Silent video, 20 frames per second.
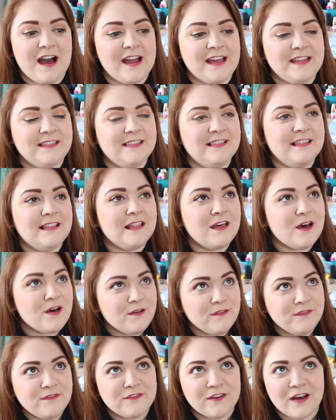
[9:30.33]
I
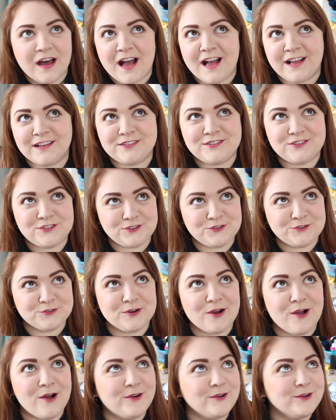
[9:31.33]
love a
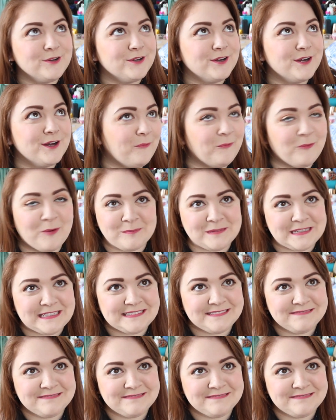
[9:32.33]
strong woman.